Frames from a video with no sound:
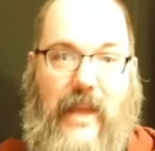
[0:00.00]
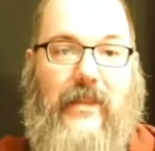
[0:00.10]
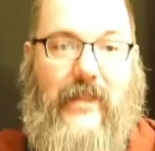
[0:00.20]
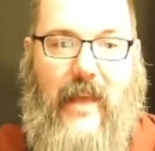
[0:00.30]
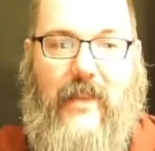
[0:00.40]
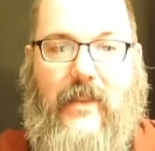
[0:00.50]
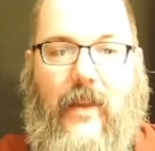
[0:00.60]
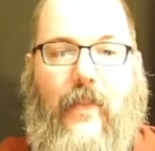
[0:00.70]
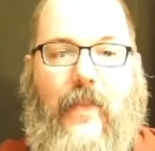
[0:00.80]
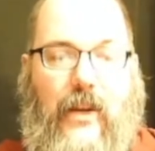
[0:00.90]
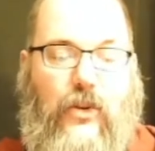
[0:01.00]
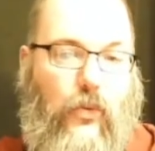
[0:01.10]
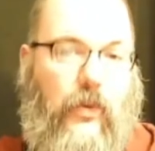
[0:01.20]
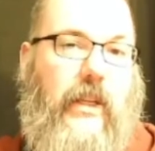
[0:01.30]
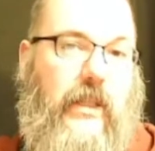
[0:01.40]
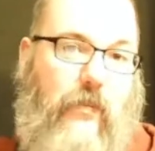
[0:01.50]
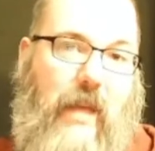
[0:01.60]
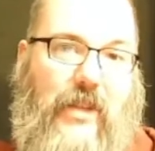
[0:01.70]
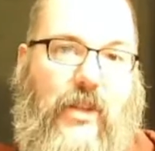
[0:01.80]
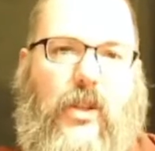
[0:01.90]
sets that do relate to
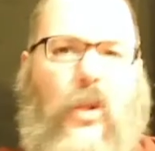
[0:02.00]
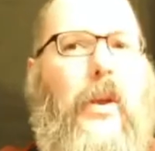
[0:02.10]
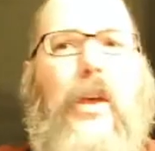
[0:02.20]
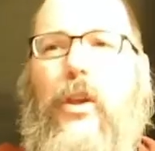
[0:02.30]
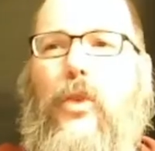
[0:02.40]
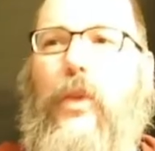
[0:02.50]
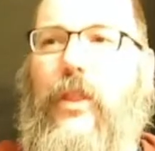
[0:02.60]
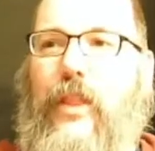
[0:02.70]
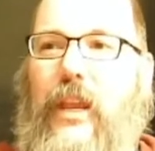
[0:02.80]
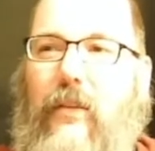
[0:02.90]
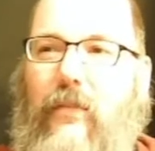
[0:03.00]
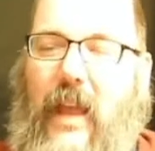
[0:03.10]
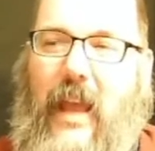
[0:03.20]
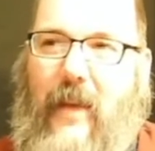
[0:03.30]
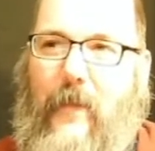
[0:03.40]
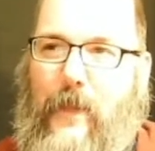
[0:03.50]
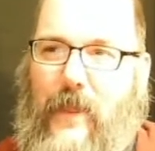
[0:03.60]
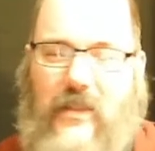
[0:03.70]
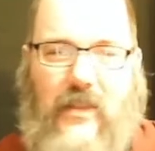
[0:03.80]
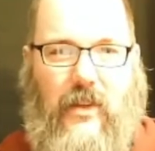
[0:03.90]
magic. So you wouldn't think of like
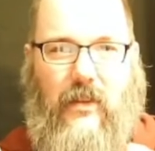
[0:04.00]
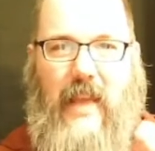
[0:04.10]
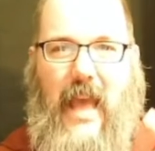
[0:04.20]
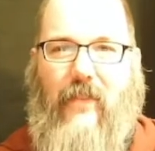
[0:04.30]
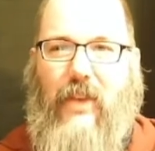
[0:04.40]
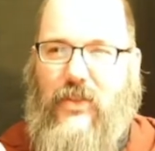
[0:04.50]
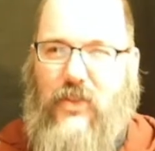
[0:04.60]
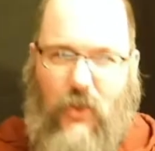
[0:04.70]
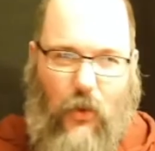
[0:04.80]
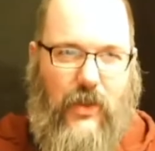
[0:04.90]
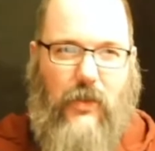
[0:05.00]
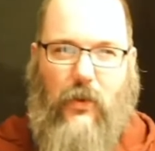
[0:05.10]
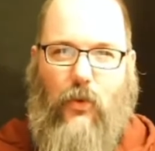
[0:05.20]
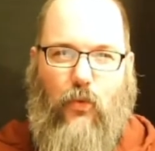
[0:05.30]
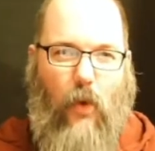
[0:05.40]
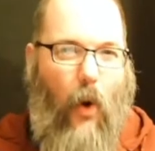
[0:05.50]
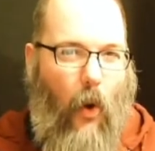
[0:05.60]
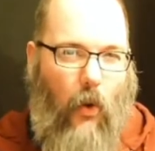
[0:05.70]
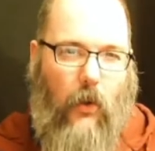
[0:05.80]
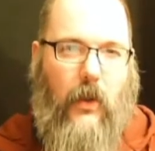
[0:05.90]
necessarily having a sorcerer
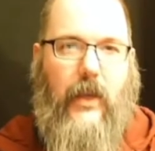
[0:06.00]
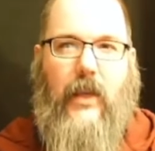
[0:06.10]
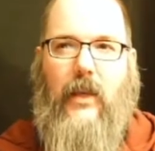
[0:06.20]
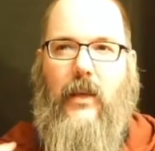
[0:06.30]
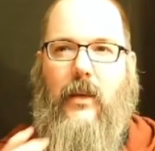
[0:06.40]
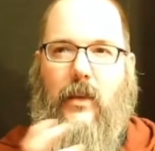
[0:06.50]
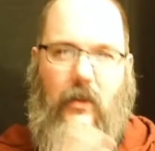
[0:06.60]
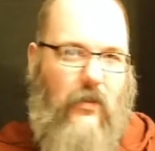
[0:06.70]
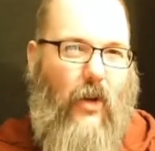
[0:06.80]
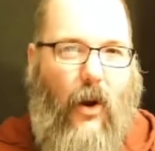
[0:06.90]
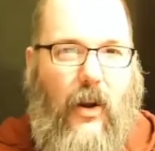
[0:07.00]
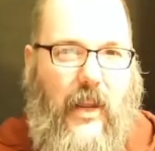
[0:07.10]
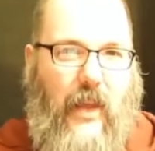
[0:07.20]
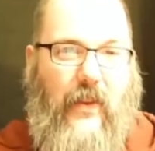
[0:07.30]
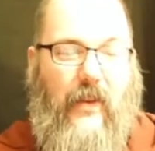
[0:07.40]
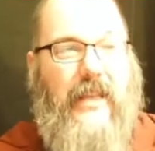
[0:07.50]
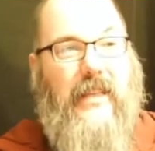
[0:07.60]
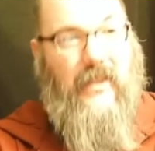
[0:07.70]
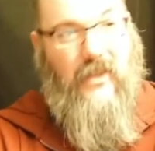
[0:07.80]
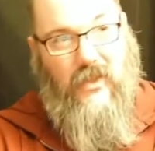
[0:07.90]
role in Narnia. There
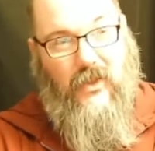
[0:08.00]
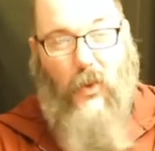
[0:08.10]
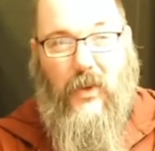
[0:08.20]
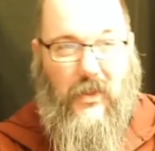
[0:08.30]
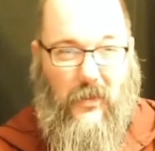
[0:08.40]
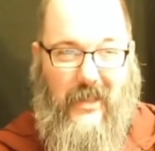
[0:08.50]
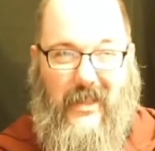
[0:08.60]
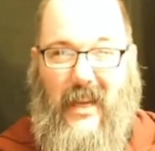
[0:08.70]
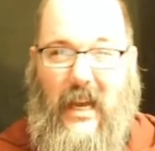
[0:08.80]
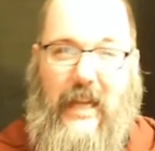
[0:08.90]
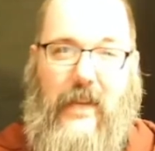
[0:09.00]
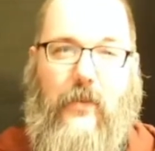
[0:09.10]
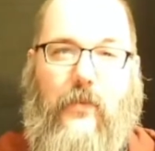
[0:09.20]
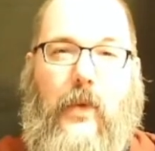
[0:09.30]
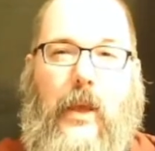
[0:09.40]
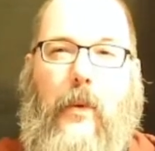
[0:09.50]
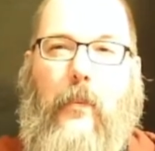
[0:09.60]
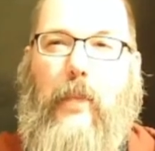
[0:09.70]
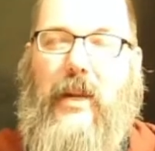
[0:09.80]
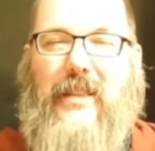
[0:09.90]
is a sorceress kind of,
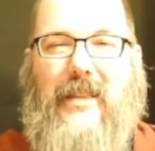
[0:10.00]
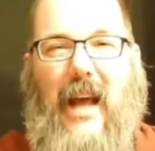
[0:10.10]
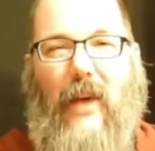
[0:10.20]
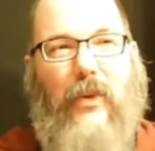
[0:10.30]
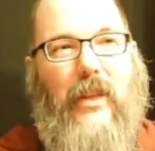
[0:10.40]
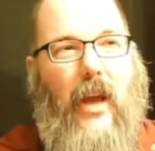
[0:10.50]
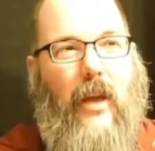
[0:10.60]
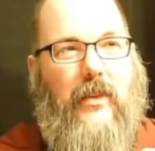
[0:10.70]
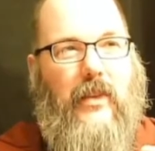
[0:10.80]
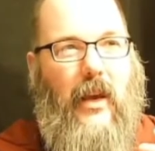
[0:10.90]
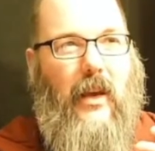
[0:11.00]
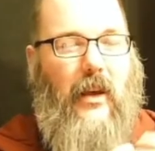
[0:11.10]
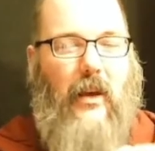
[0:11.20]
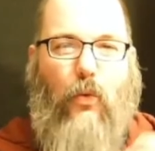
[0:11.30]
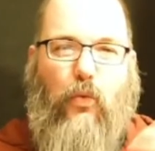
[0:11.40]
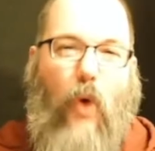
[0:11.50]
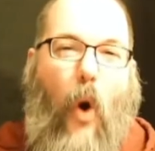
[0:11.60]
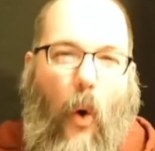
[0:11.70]
but it's not really a role